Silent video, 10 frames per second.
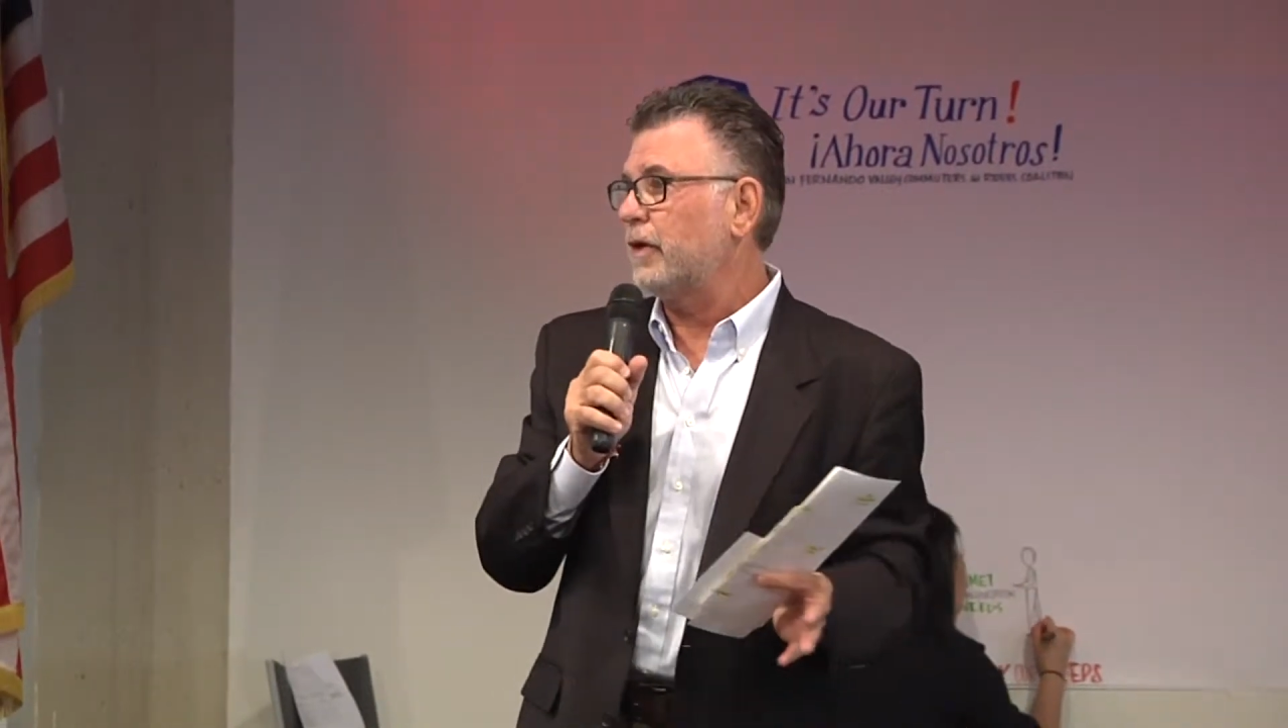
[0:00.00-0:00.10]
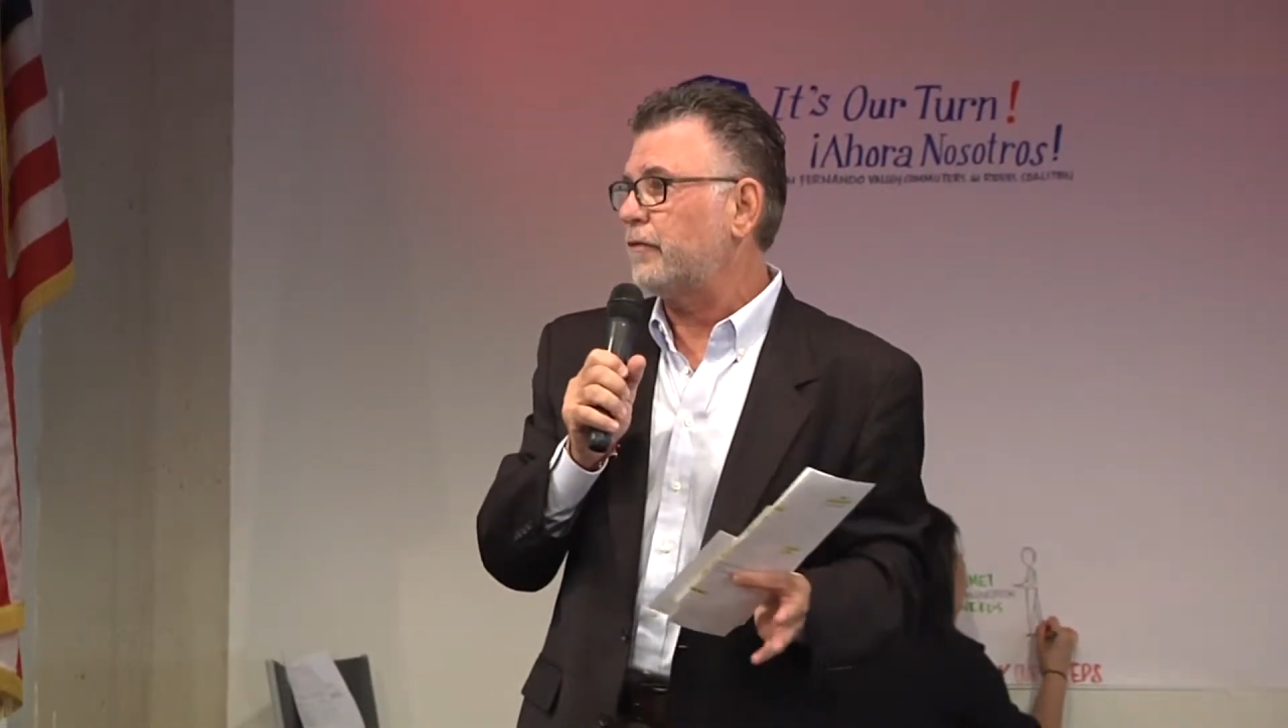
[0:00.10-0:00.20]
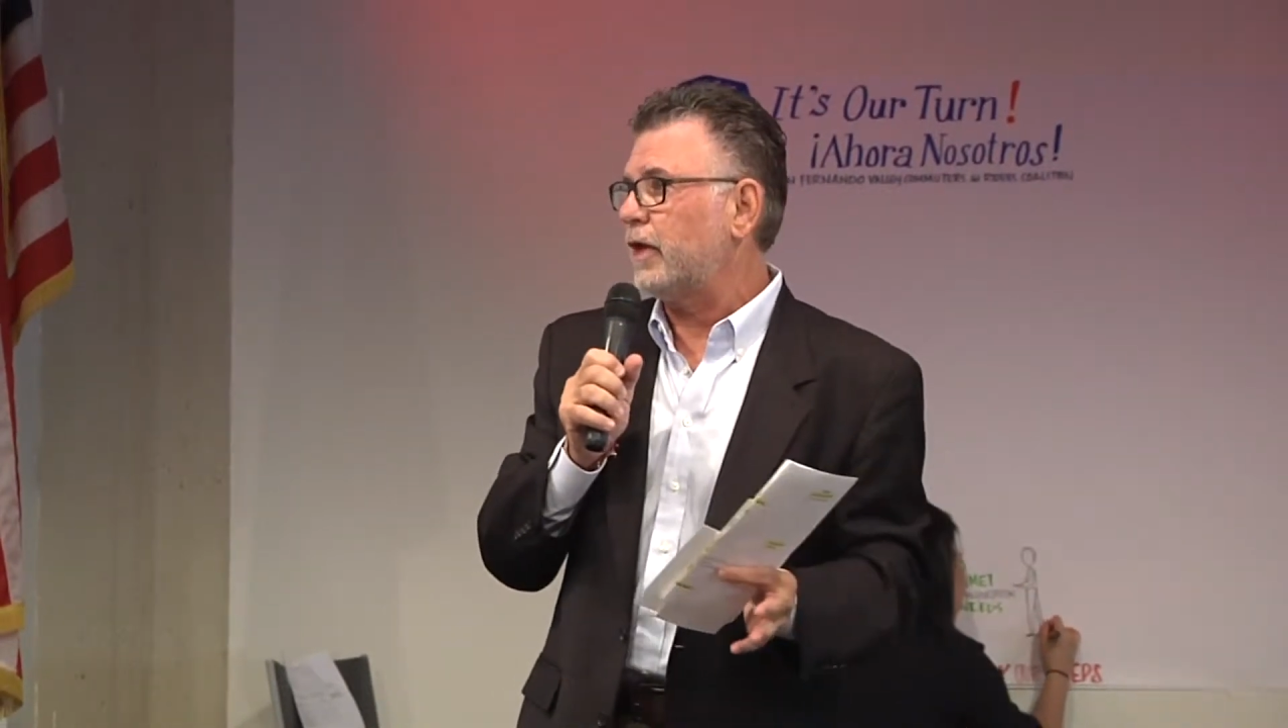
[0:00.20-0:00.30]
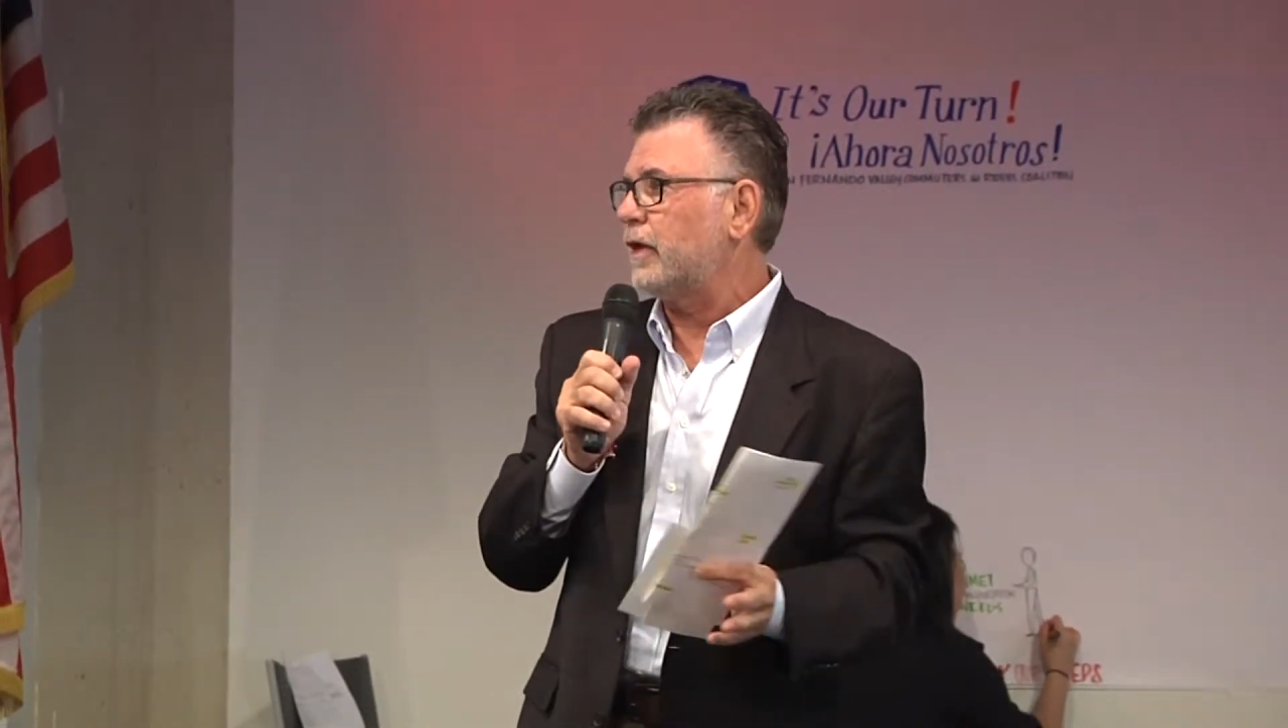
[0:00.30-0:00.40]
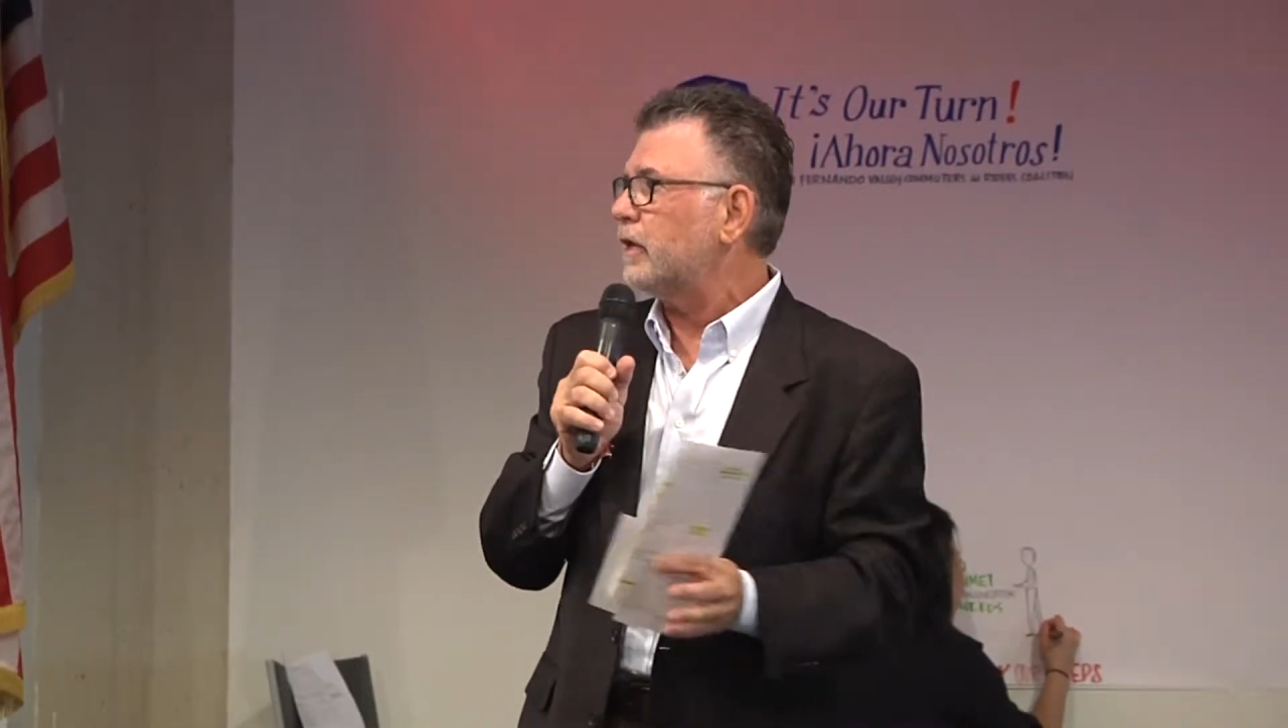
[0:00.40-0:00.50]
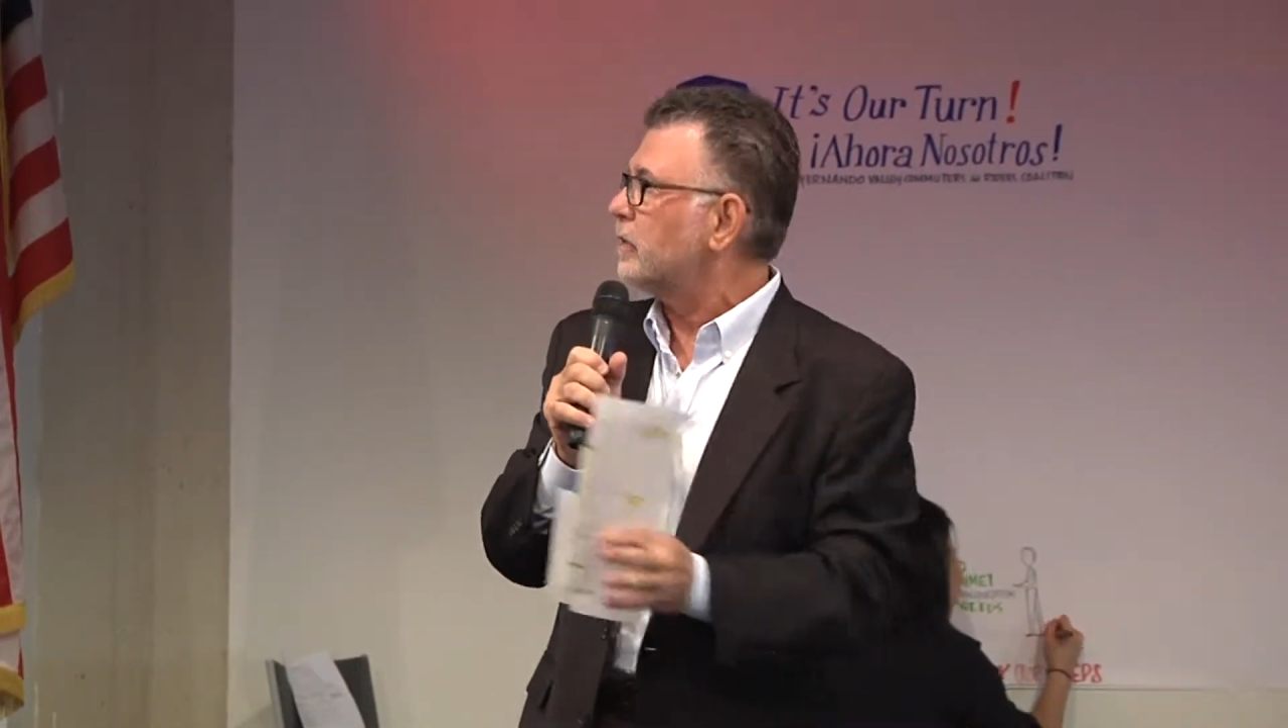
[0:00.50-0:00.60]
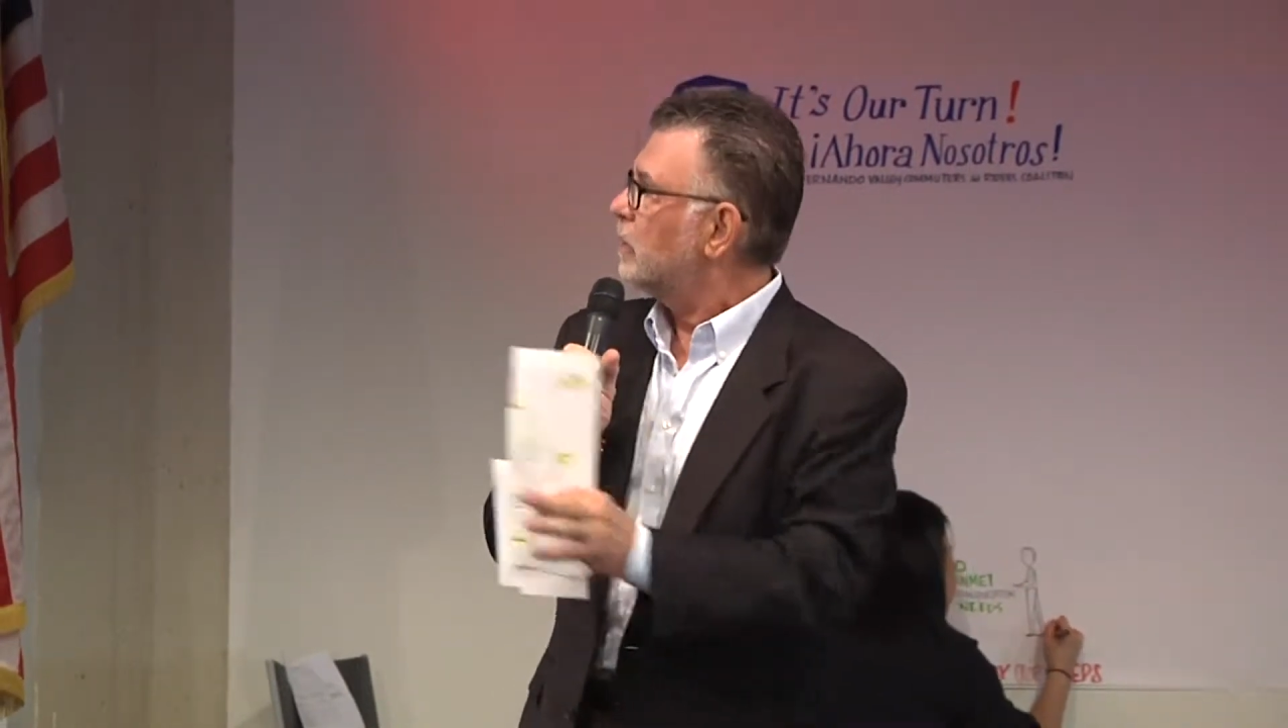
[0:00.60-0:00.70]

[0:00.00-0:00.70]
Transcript: but that,